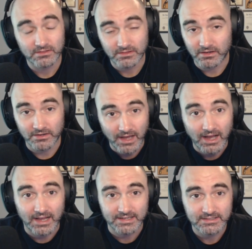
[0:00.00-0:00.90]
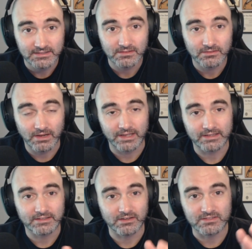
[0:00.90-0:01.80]
they're not,
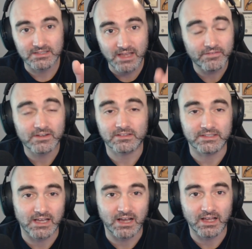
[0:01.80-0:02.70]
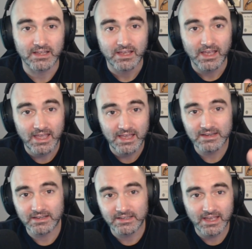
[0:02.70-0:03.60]
right? They're definitely not.
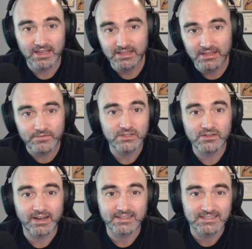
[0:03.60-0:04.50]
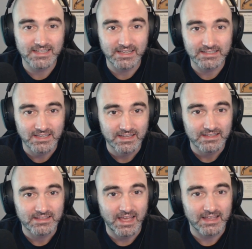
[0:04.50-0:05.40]
And again, even the United States,
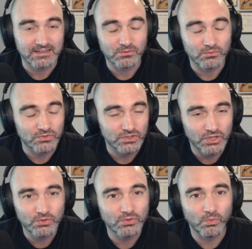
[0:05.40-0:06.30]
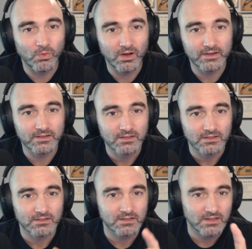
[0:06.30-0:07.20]
that 2-to-1
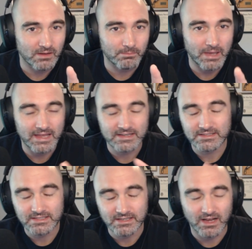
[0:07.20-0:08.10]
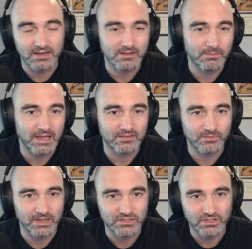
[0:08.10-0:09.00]
combatant to non-combatant
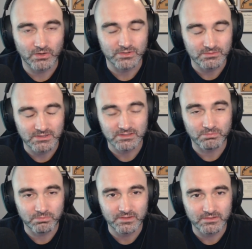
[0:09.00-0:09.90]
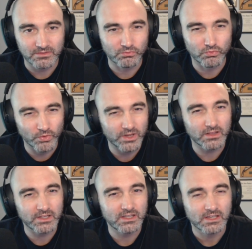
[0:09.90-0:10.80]
ratio is
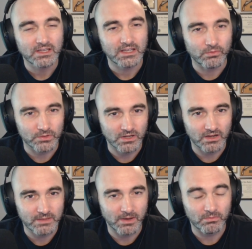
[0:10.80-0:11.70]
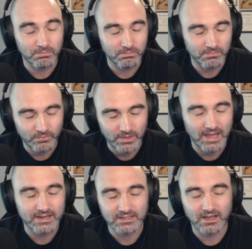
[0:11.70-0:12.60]
really, if we're talking about, if we
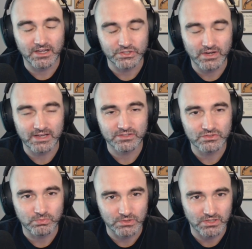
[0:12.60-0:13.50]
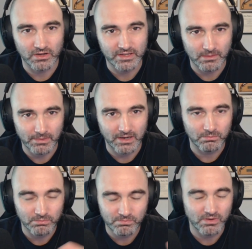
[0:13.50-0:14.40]
add in contractors, we're talking
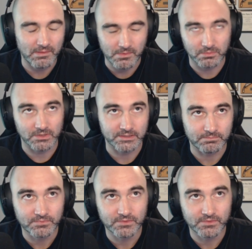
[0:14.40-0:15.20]
about probably